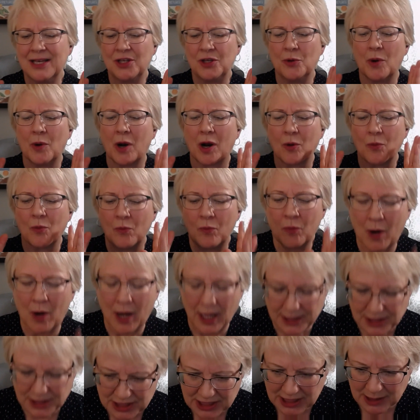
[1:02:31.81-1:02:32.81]
You are
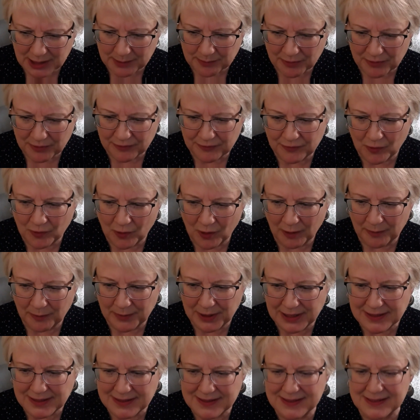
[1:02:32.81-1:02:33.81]
watching a
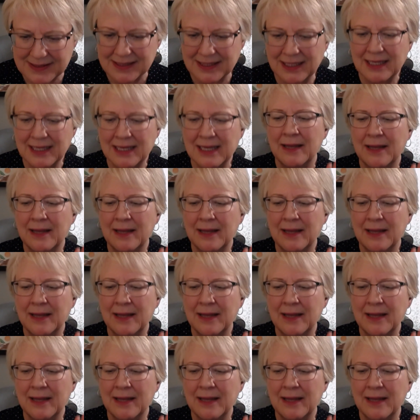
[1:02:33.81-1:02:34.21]
performance.